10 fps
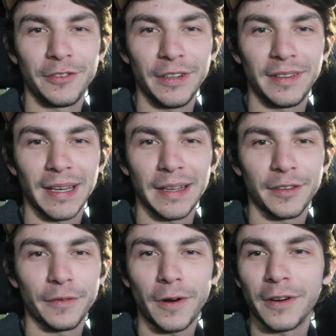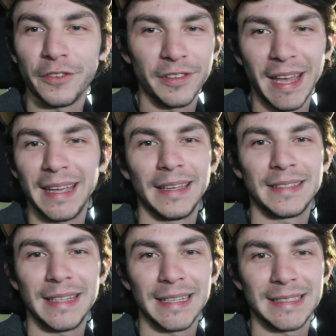GTI so far and just taking it
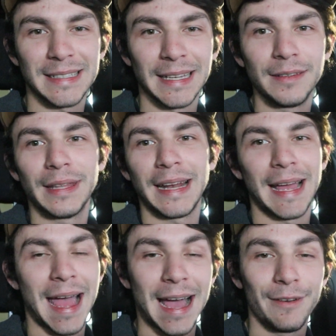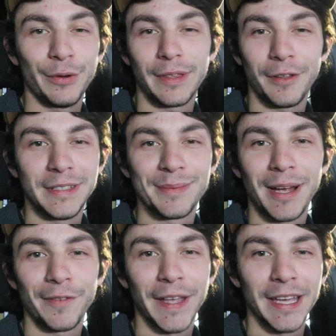to the extent that I have with all these
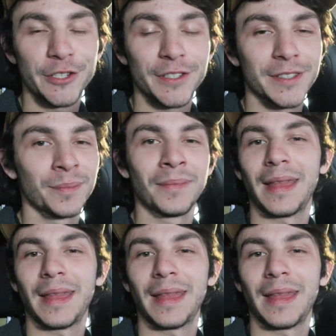modifications?